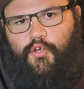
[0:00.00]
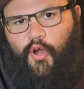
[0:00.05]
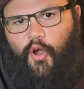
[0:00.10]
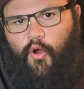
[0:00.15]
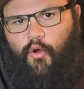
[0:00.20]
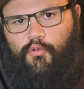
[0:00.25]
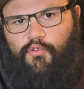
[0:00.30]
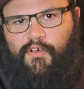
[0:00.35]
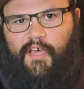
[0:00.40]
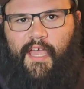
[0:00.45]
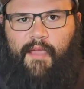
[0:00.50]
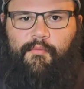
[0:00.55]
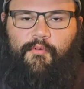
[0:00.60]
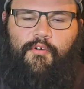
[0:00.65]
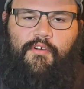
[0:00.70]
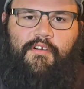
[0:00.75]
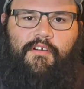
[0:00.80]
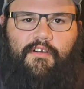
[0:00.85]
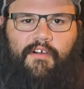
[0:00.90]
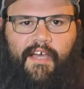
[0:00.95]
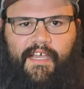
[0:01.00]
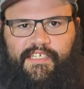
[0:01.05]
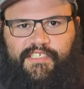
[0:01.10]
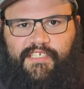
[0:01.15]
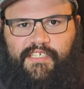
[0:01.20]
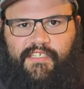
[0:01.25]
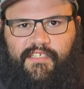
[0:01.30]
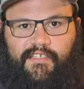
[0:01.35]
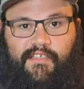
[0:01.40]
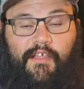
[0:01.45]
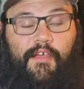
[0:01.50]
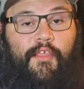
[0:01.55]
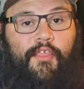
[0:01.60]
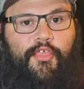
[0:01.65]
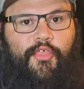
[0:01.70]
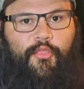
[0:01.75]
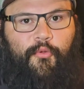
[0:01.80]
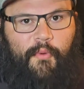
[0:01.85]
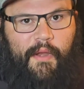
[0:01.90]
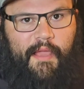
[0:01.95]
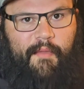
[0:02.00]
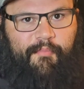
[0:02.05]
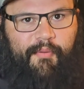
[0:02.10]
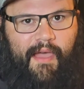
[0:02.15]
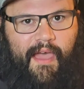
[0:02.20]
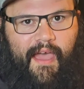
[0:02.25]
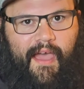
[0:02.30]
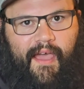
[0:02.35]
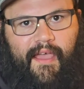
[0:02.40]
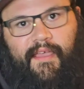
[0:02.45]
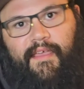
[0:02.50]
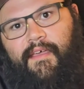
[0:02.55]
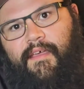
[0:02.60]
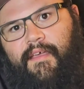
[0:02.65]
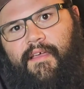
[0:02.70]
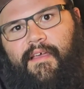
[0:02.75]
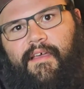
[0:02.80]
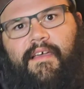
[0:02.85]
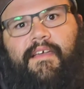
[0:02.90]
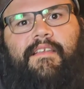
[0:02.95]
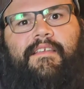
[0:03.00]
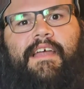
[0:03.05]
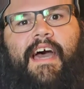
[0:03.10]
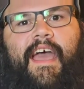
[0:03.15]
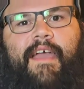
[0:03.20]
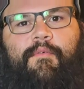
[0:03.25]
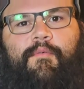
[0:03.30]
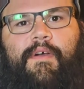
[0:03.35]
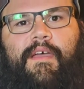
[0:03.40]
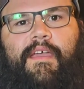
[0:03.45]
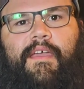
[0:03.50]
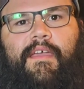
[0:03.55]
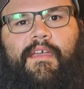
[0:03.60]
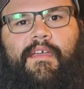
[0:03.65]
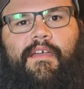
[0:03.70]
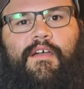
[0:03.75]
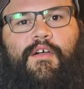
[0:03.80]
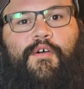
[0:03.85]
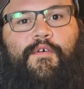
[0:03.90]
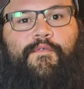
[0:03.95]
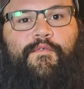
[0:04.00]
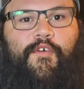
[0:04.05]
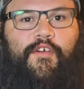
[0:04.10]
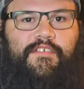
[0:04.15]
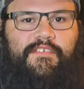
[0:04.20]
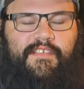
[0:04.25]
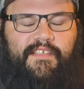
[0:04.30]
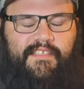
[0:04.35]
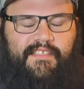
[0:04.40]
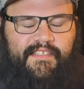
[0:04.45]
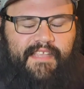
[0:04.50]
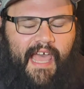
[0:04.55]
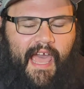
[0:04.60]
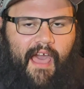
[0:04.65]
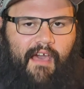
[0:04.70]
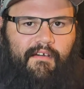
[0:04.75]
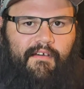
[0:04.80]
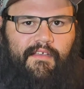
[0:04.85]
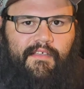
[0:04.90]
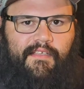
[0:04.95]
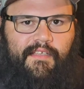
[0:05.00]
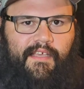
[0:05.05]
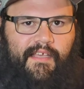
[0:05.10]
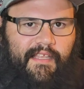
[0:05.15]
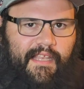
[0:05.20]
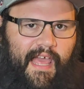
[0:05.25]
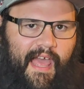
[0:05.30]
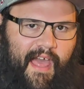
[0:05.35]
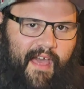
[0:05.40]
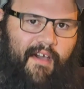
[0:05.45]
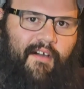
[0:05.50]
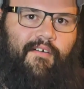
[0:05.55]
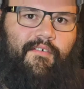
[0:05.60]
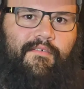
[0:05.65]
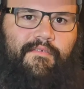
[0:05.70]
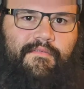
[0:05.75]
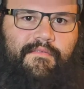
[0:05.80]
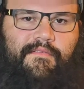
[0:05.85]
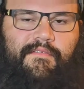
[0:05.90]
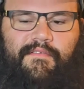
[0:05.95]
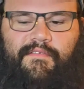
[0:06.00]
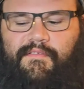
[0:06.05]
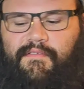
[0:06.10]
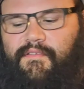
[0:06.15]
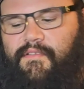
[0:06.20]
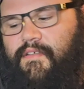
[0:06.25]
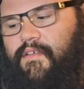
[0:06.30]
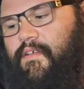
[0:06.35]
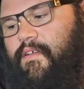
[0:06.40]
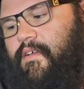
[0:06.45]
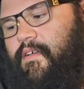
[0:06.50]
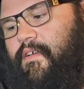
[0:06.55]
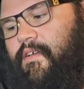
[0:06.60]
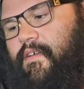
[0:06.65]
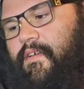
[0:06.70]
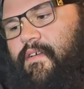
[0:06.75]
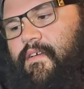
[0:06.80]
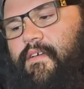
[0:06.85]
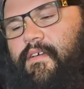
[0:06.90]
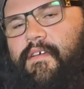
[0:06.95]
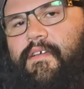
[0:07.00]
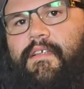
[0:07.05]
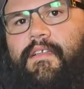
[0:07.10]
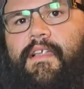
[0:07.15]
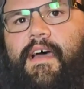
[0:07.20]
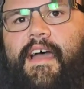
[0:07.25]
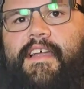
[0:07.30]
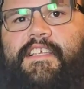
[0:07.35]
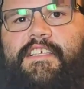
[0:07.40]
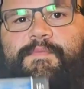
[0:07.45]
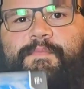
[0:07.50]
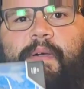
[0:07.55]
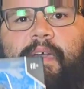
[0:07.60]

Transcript: Gold Label Collection 3-pack, Nightwing versus Talon and Owl. I